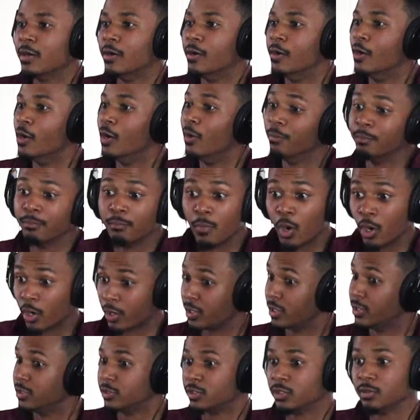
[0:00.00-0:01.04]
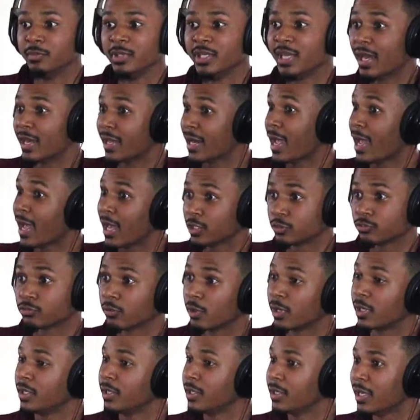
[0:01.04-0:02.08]
um, marketing to me, had ads
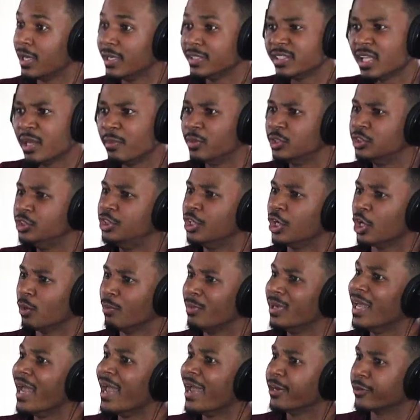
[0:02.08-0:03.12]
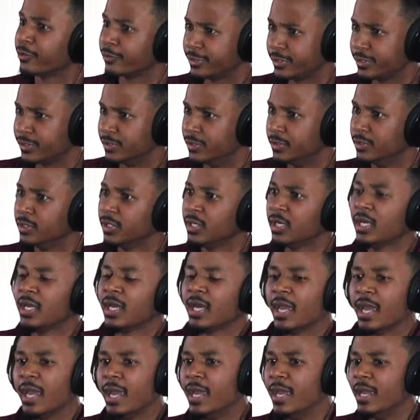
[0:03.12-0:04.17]
running. His name is Jeremy Anderson. Okay.
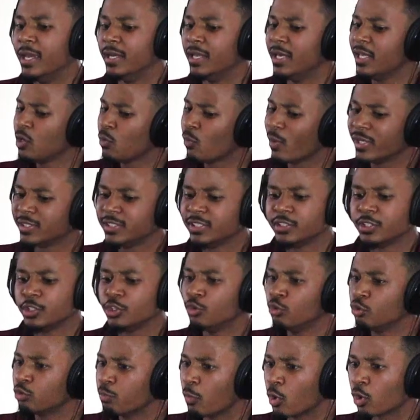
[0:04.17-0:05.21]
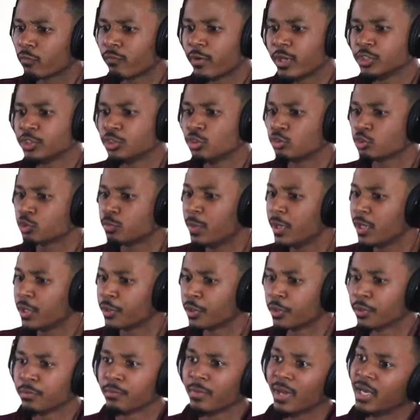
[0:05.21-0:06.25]
And anyways, he's a youth motivational
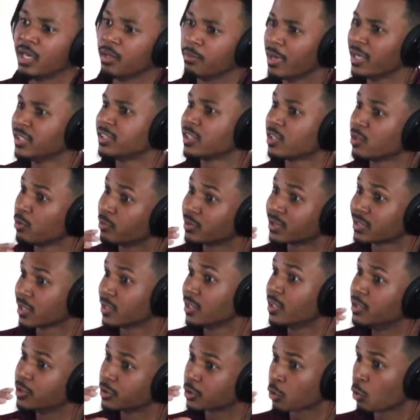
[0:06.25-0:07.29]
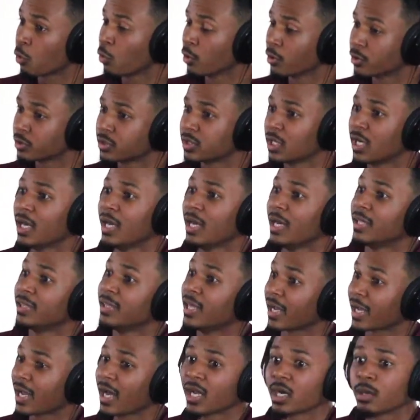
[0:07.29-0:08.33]
speaker, and he basically was selling this course
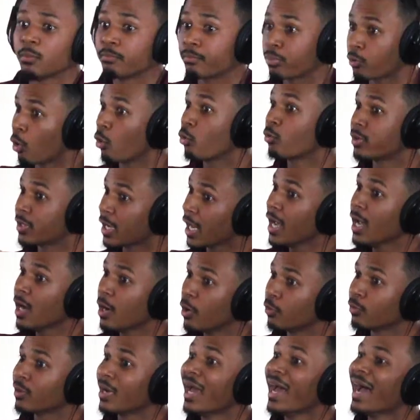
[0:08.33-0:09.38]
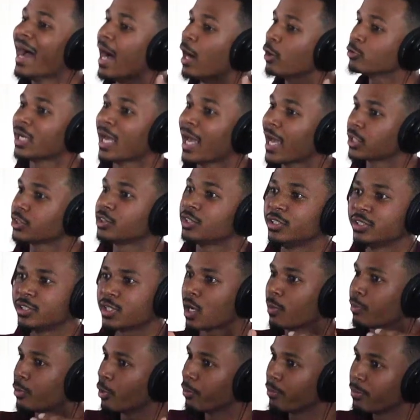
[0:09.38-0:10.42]
that kind of broke down how to actually
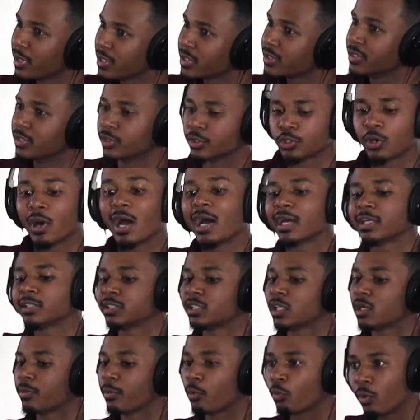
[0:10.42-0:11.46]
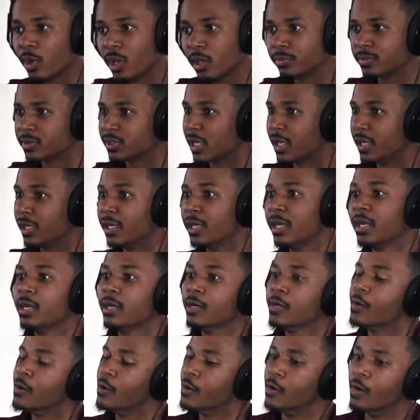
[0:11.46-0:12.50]
set up your business. So how to set up a website,
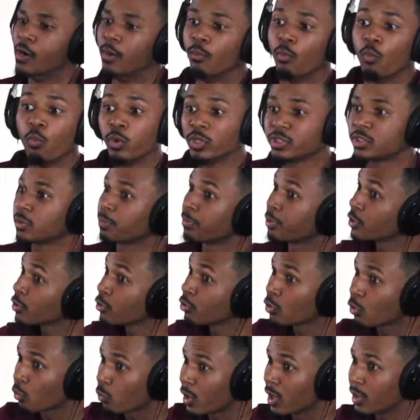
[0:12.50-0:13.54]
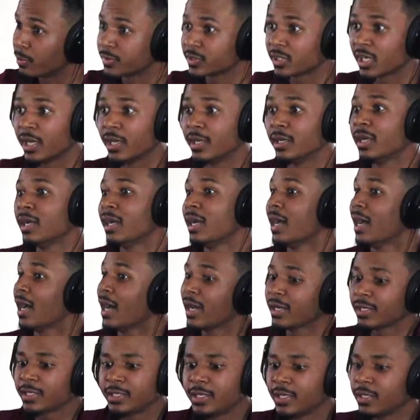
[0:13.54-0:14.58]
um, what to put on the website,
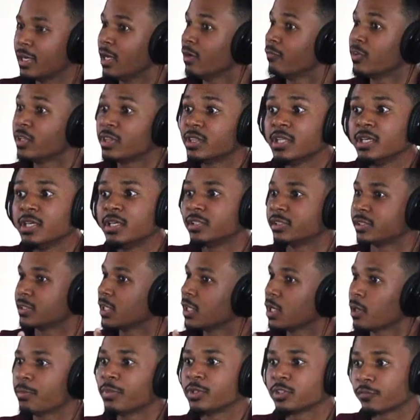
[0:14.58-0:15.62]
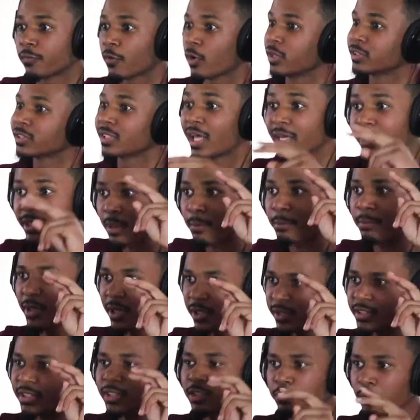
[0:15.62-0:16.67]
how to get everything set up as far as like the
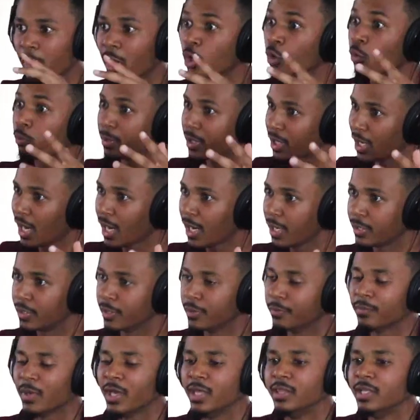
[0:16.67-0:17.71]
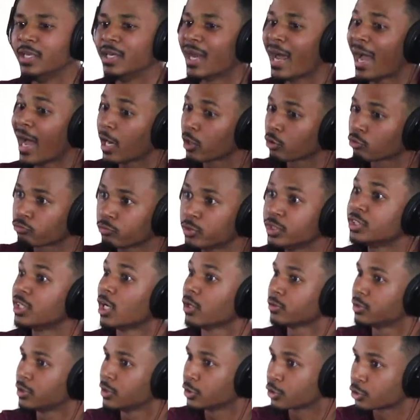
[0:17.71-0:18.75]
business model behind it, and then how to reach
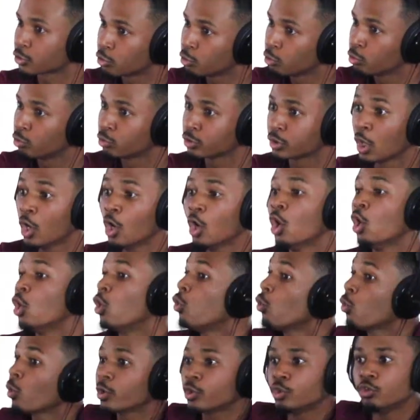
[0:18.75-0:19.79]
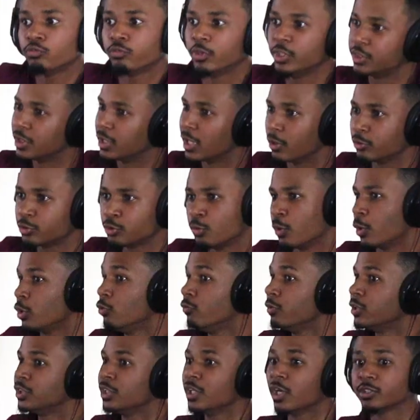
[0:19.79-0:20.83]
out to the schools. Who are you reaching out to? Are you
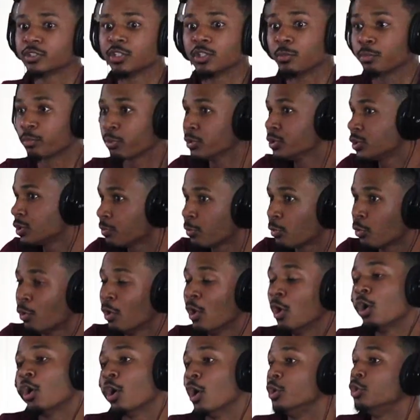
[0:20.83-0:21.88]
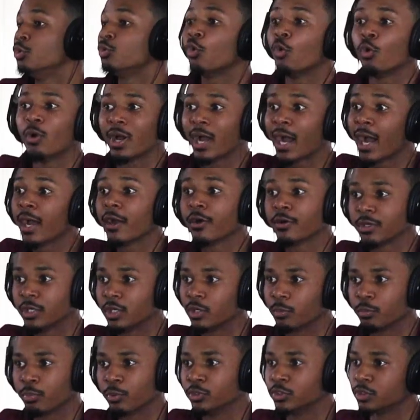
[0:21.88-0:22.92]
reaching out to the principal? are you going higher than
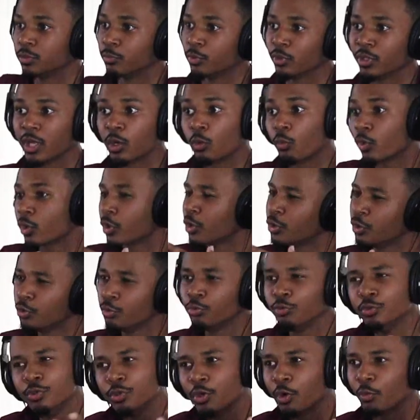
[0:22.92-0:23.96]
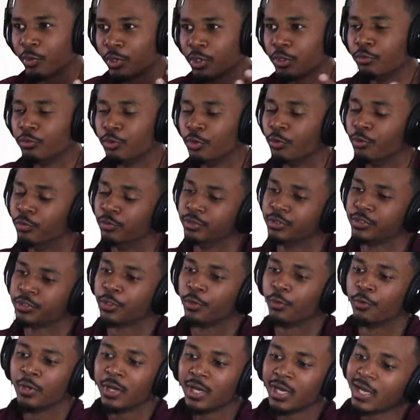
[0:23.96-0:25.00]
the principal? Like, what are you, you know, what are you doing?
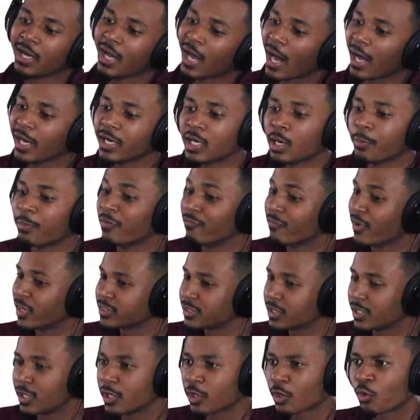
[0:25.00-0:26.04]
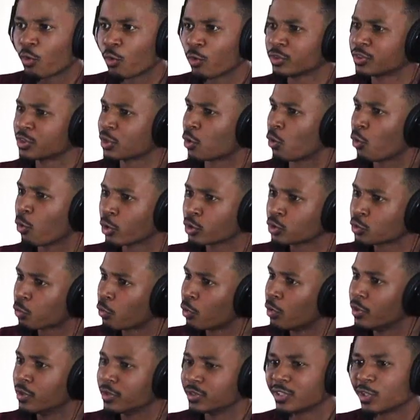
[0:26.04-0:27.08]
So I ended up investing in a course. The course
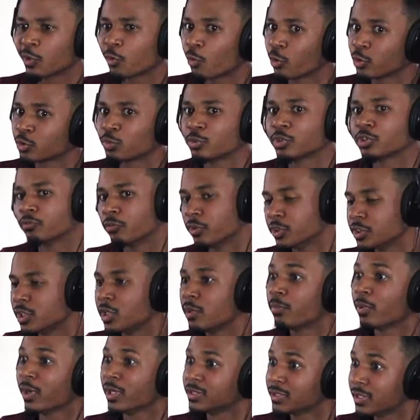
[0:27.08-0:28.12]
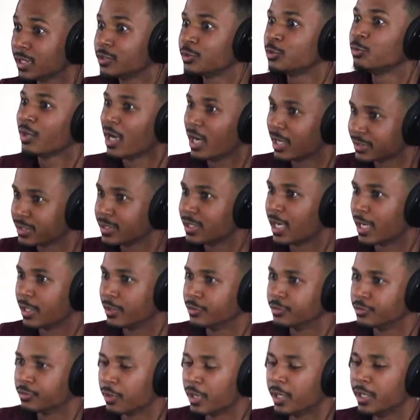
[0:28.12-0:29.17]
was the course was originally priced at two thousand
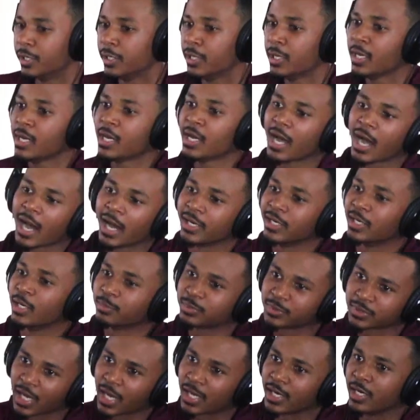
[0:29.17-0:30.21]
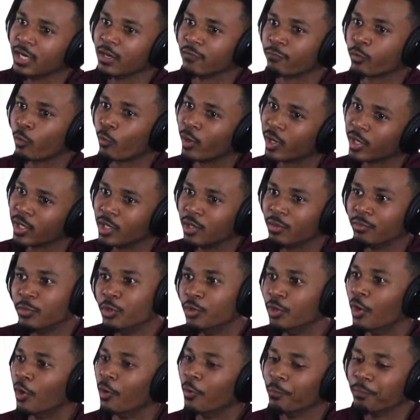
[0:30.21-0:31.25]
dollars, right? I ended up signing up for one of them.
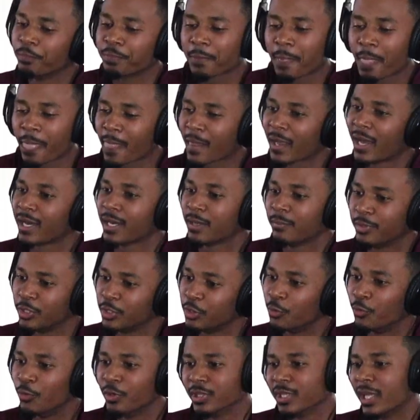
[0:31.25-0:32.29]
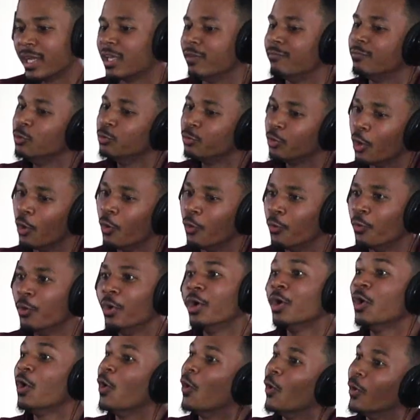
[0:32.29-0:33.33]
You know how they be doing. Like if you go
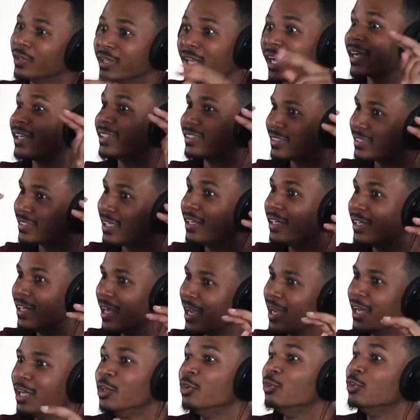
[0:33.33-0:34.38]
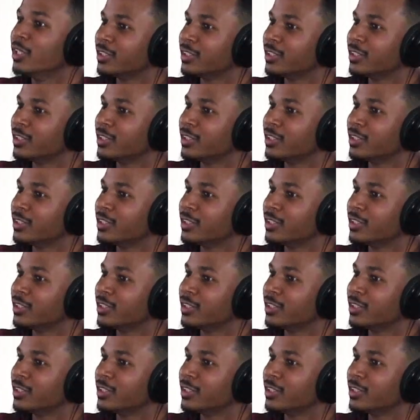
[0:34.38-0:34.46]
on like a Sunday and you